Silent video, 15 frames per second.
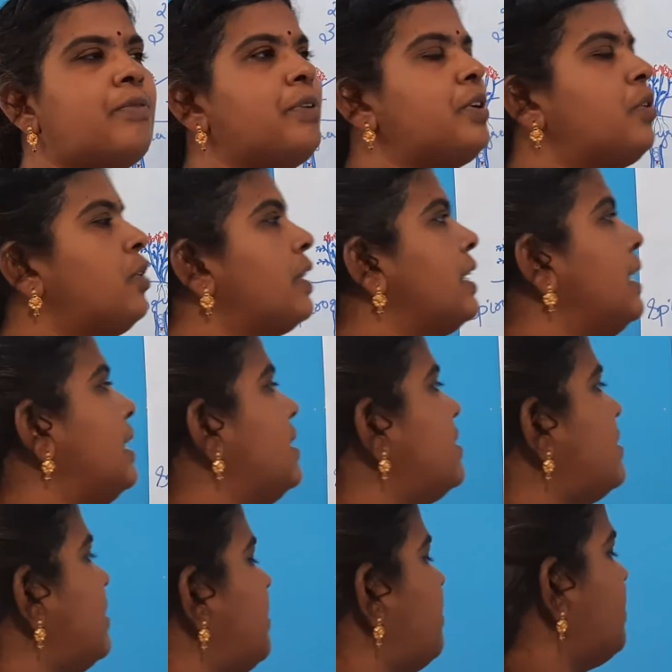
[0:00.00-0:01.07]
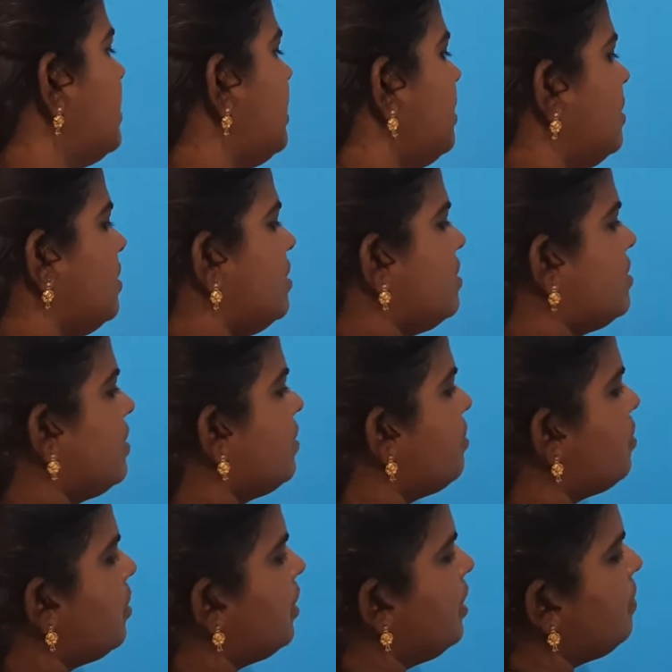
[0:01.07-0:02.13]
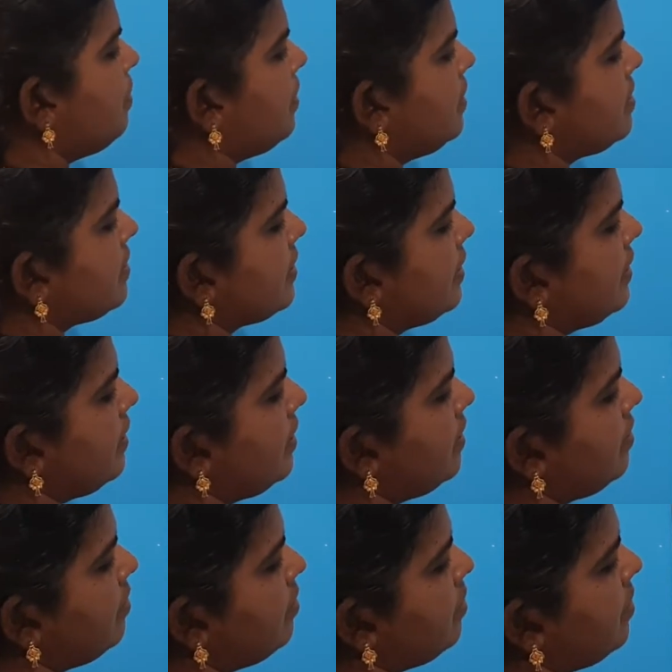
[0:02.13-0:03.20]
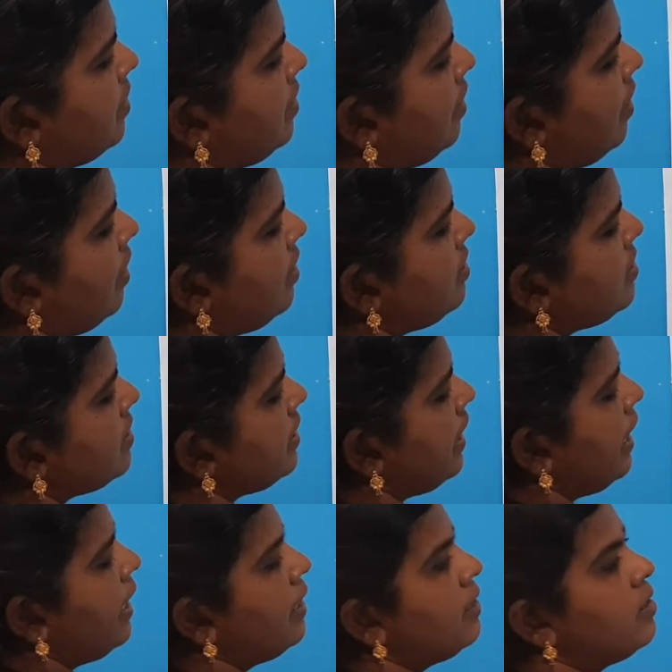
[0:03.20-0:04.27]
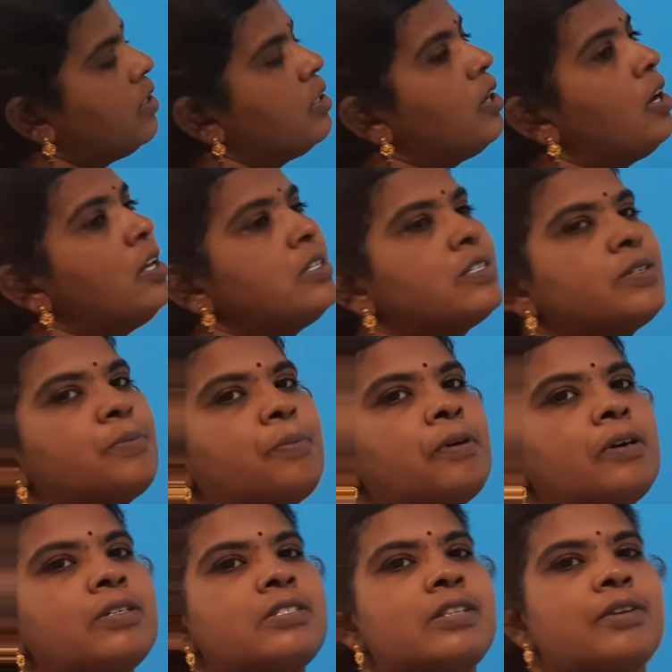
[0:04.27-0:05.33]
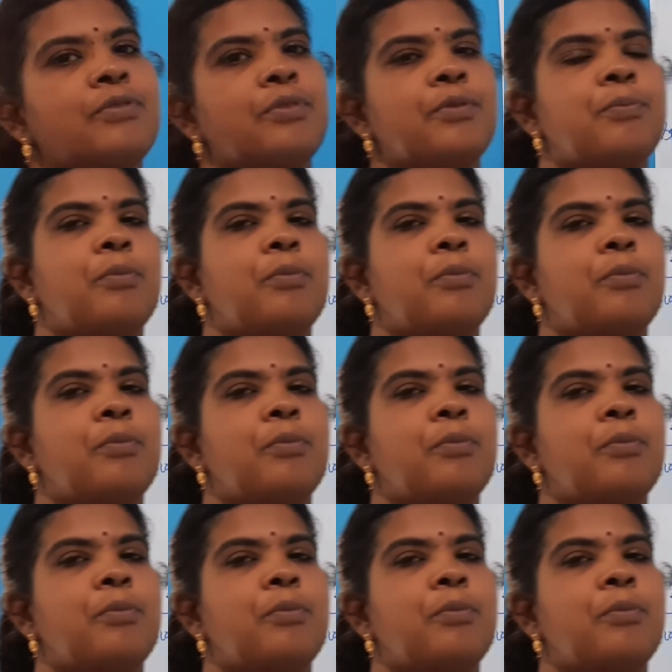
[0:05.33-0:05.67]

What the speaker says: organism. Some body parts lost, and the lost parts of